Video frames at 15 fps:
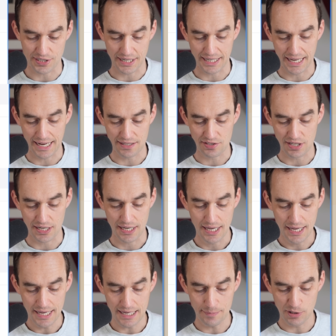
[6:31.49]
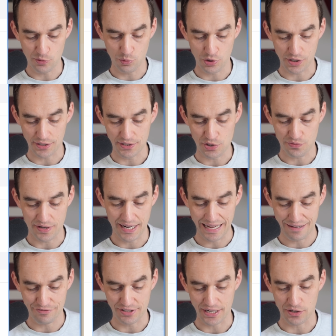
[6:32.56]
I can't say, hey, I'm going to work on this for
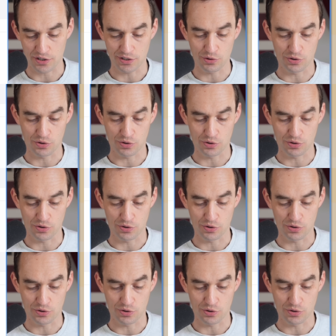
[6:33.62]
half an hour